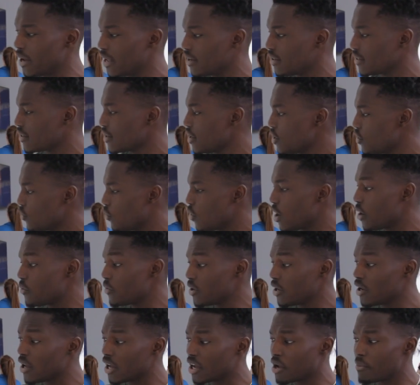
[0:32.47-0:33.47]
And what I
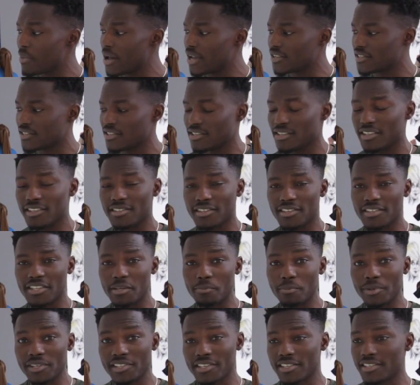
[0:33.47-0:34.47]
really like about it is the
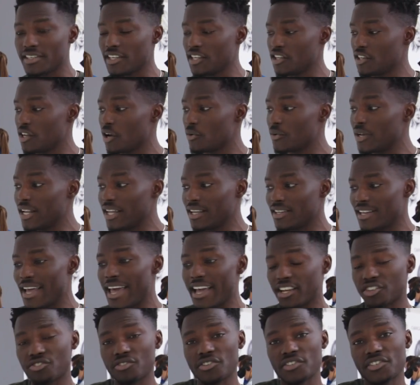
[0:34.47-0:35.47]
simplicity. You don't need an
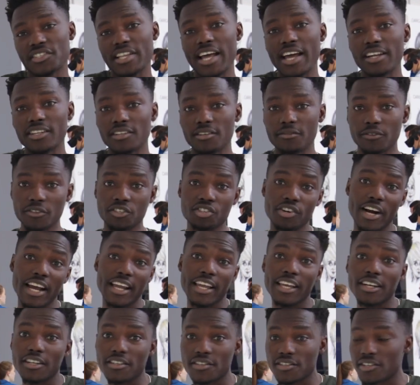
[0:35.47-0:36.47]
extra stand for
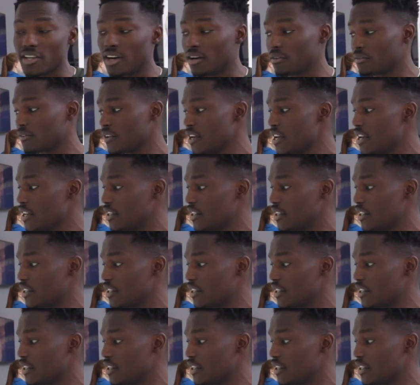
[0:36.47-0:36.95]
tracking and stuff.